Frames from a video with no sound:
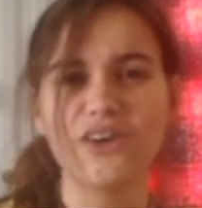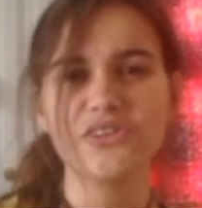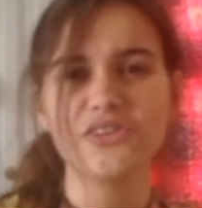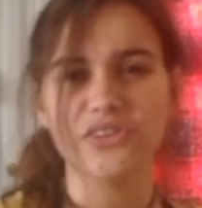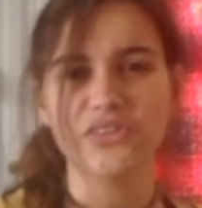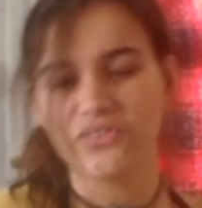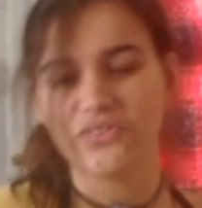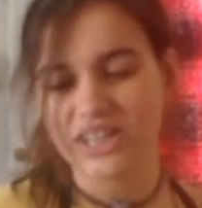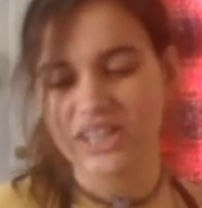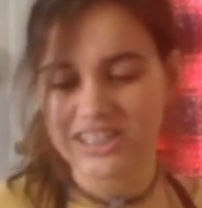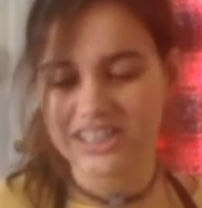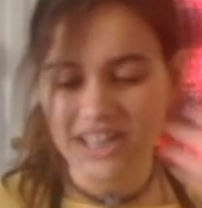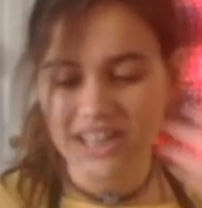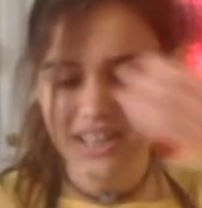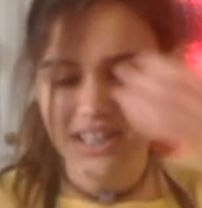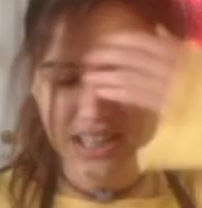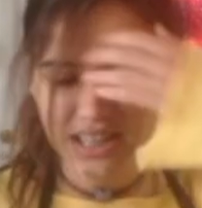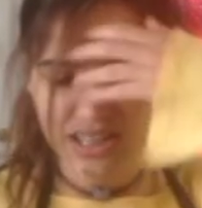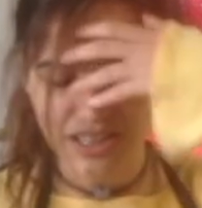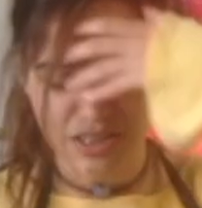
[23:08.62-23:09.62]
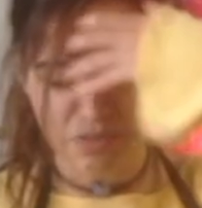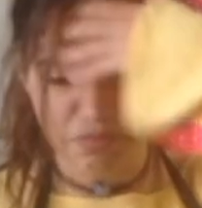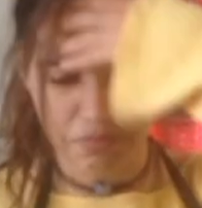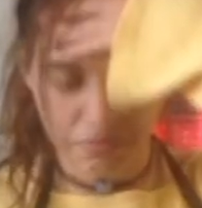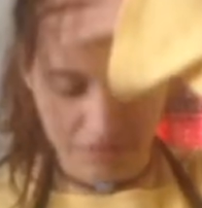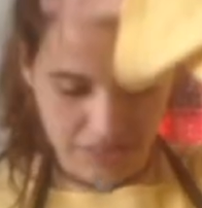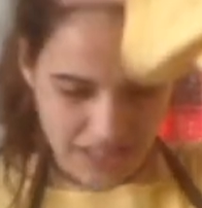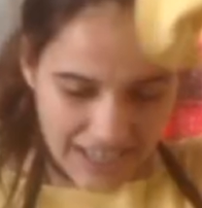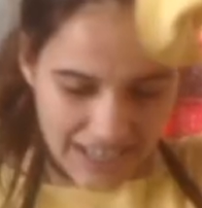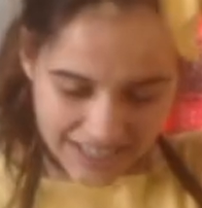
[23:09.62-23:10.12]
you. It's not like it's
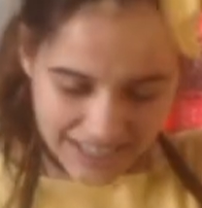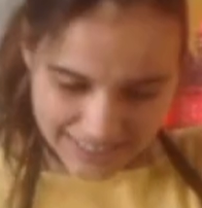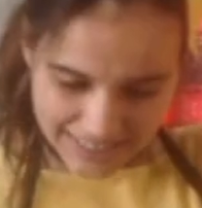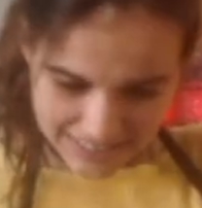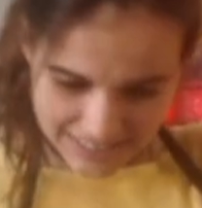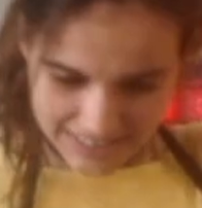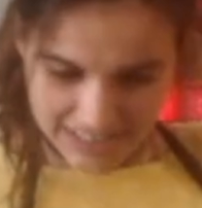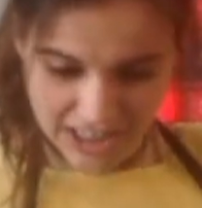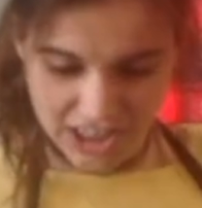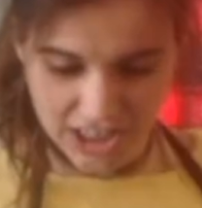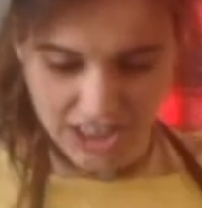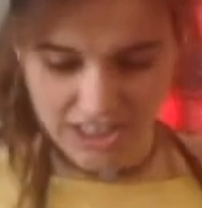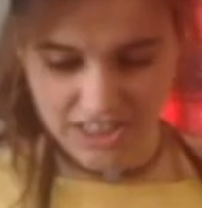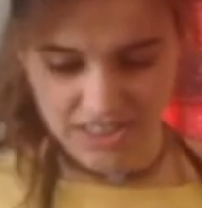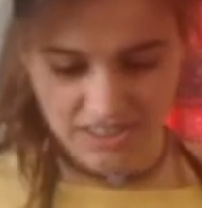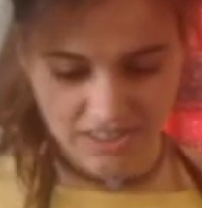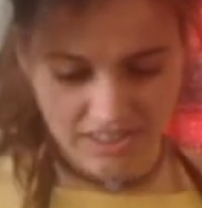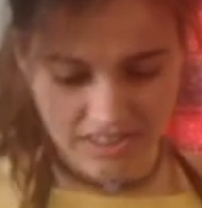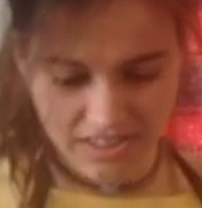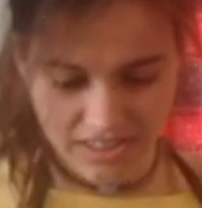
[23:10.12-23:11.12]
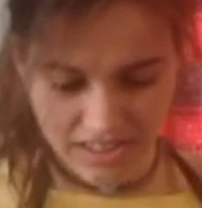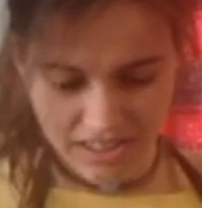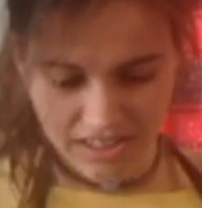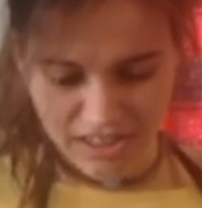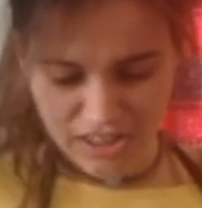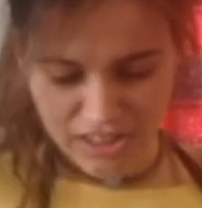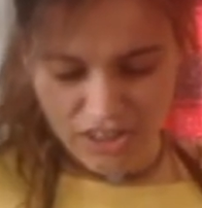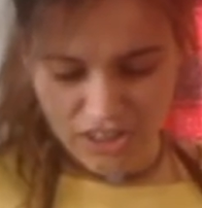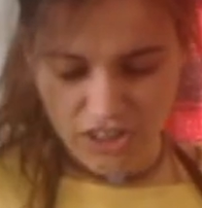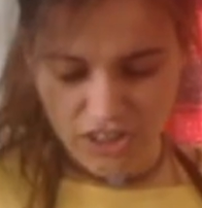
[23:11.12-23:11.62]
bland. It's just
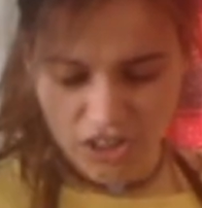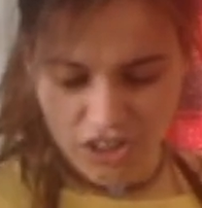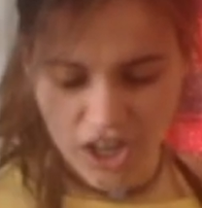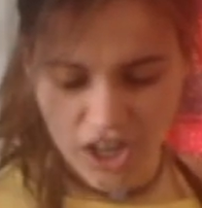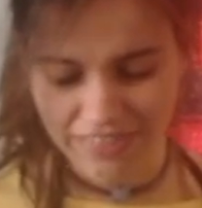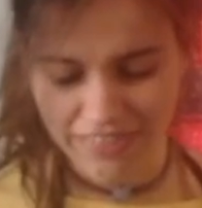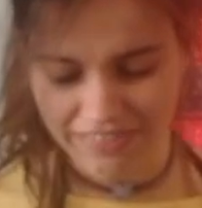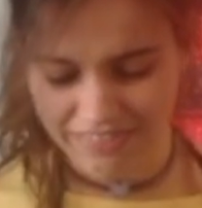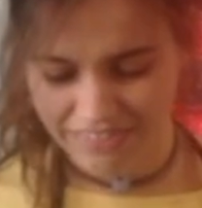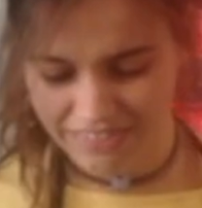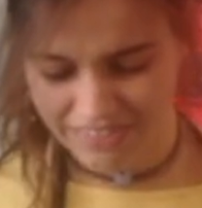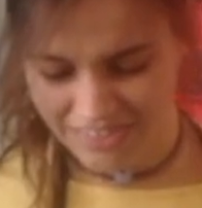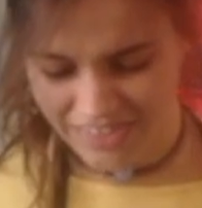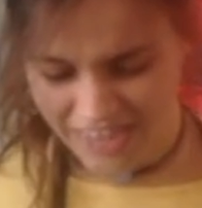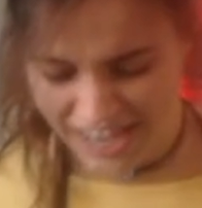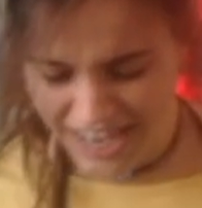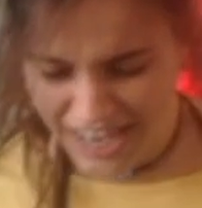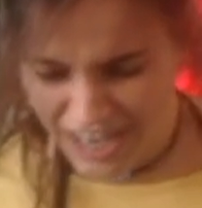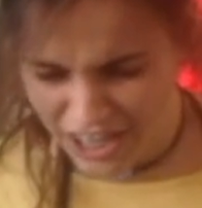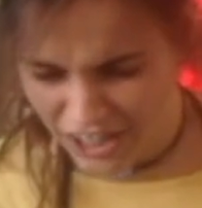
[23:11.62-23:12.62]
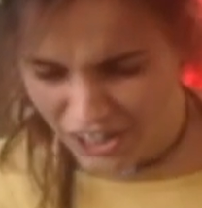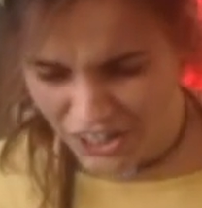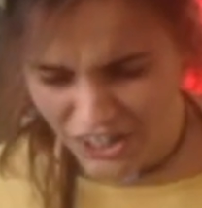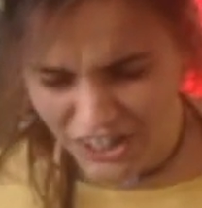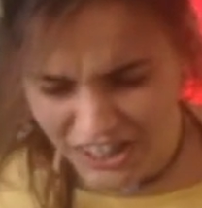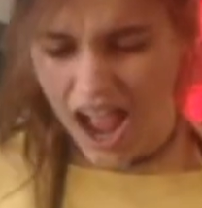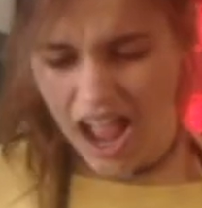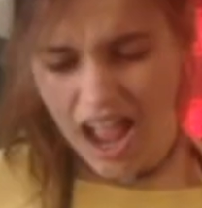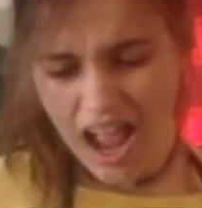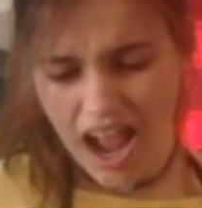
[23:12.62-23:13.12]
not
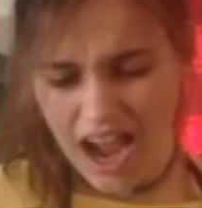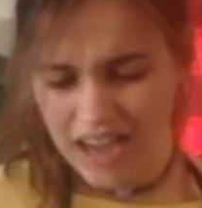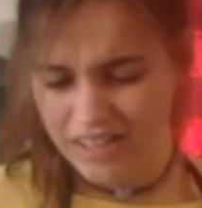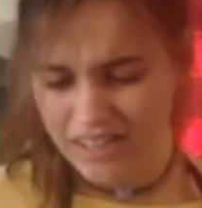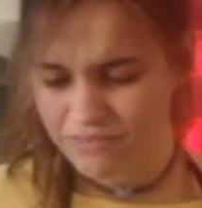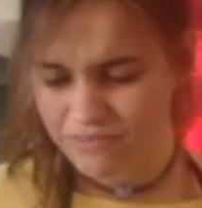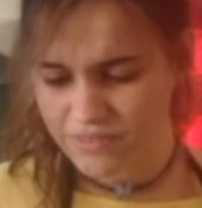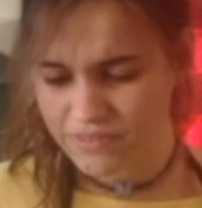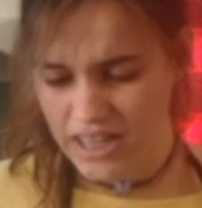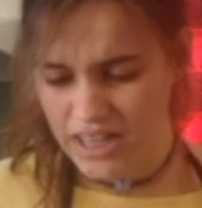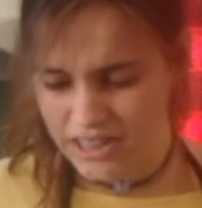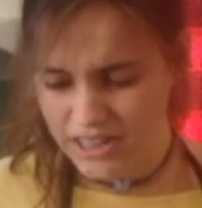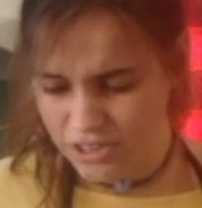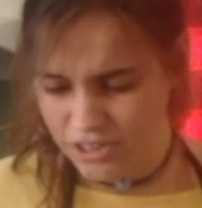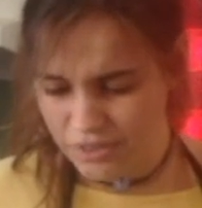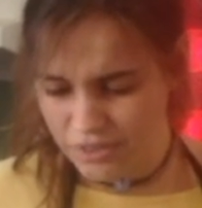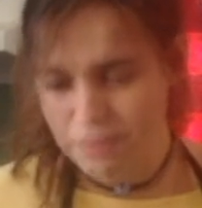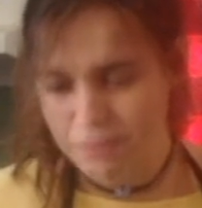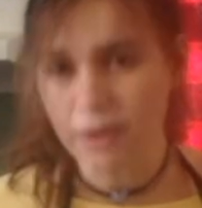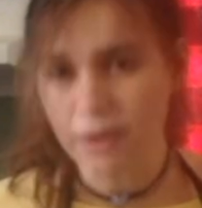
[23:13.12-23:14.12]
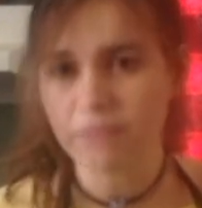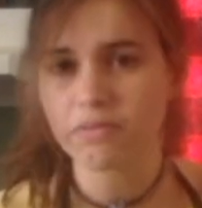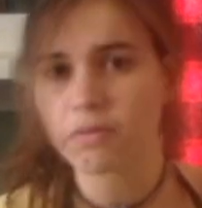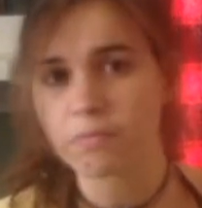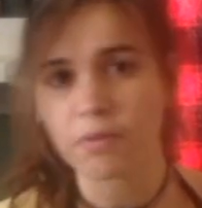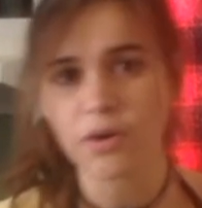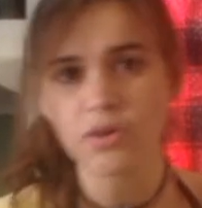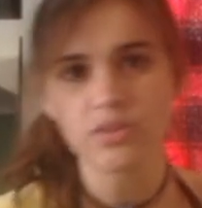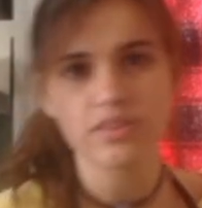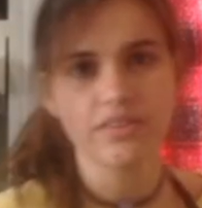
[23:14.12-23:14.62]
there. I've got to scrape off a
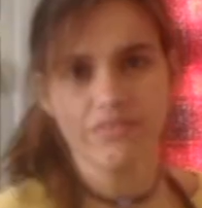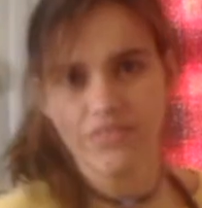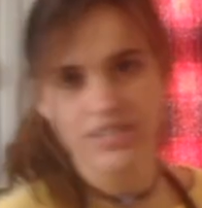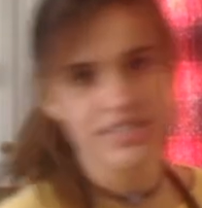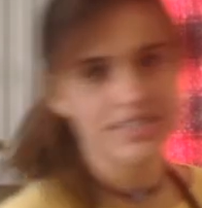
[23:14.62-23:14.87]
bowl of this